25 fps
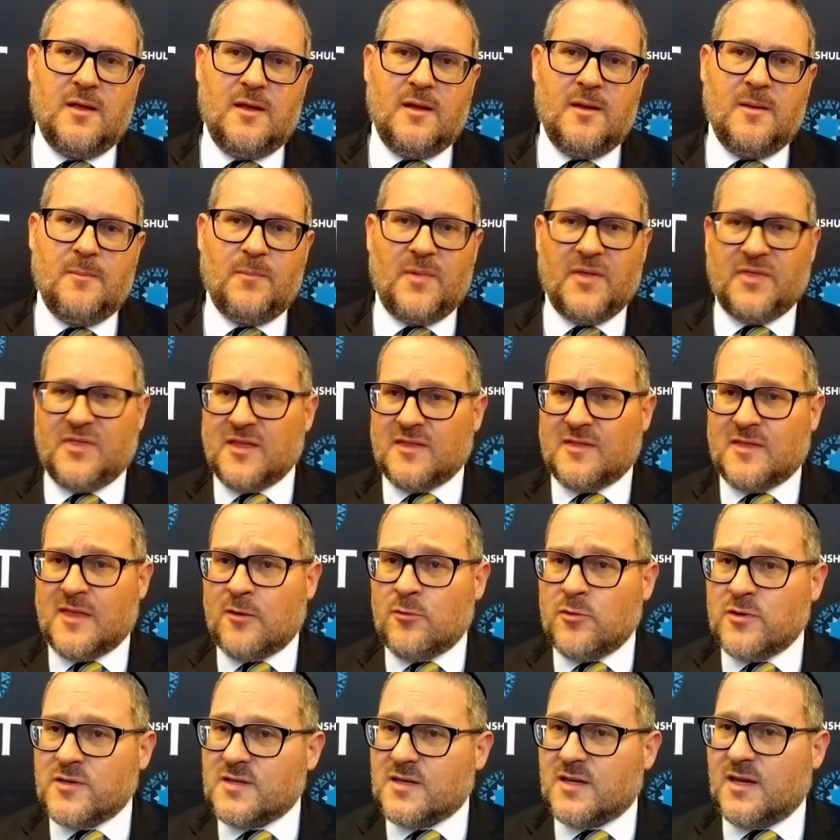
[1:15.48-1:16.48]
but that
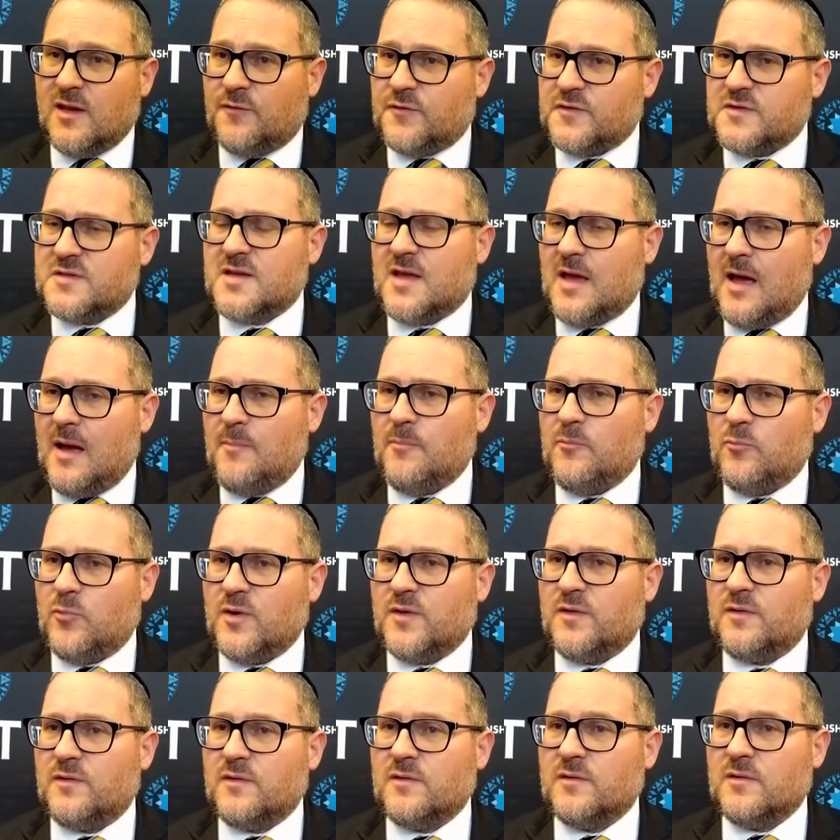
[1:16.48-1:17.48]
those gifts come
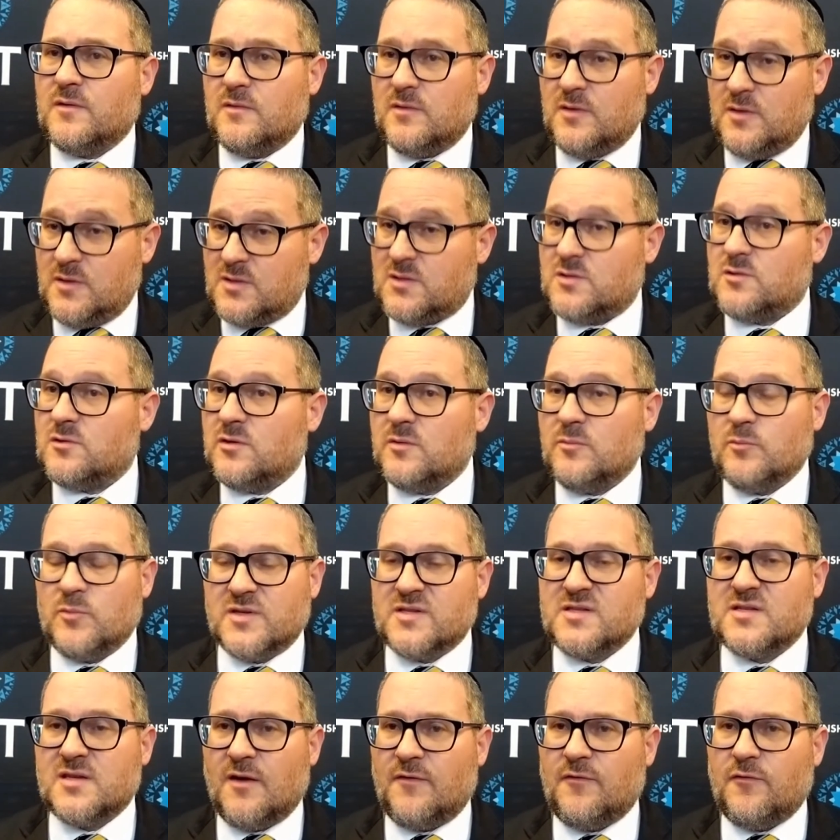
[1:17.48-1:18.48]
with yisurim, with
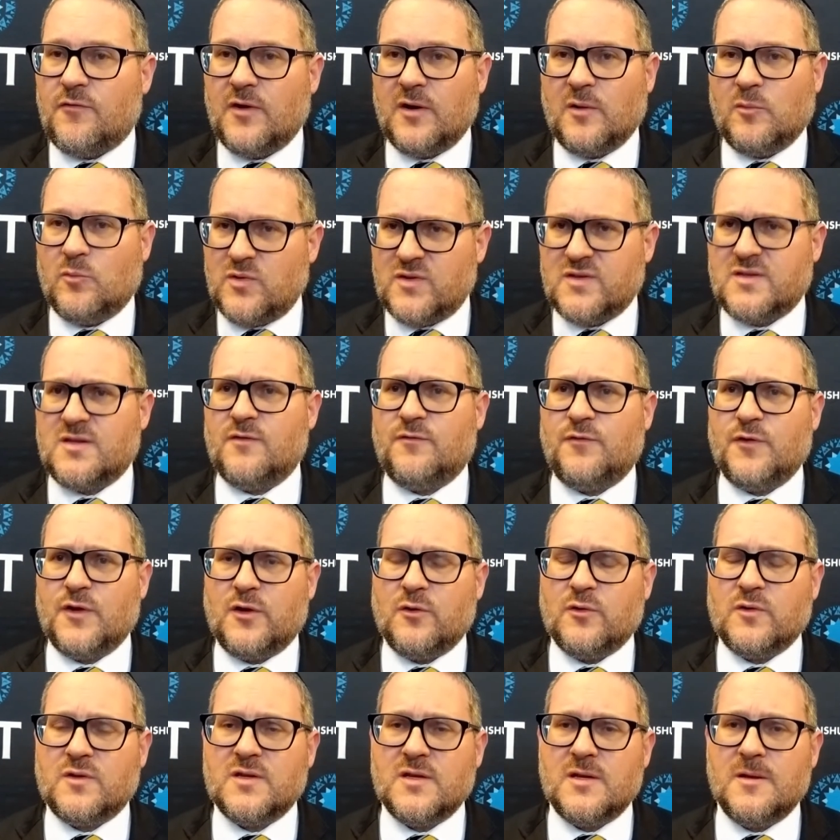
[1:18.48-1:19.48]
suffering, with
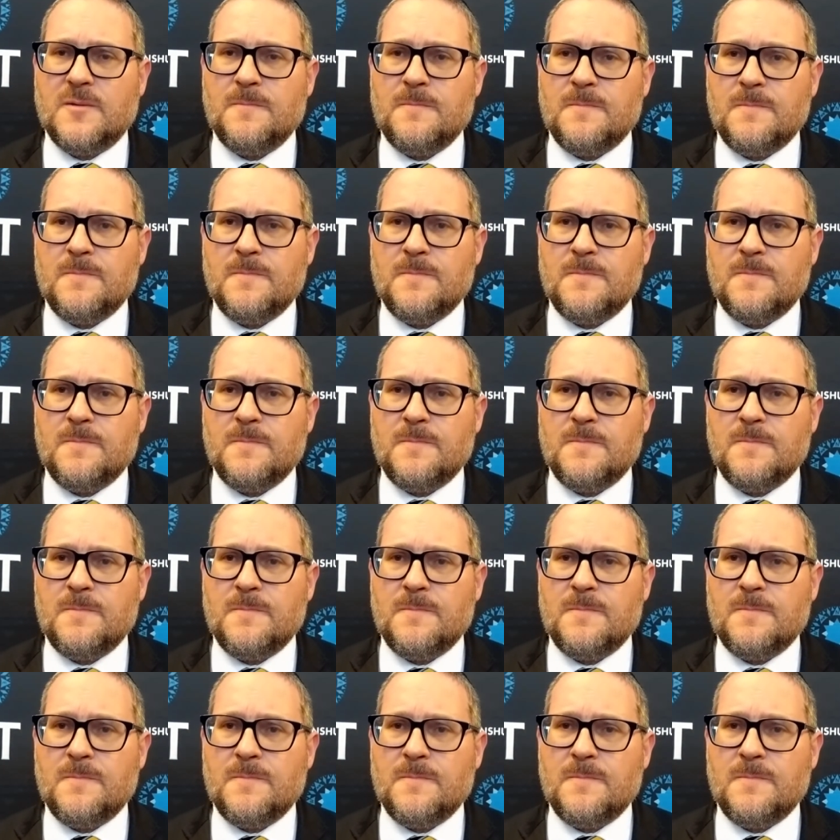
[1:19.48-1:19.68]
difficulty.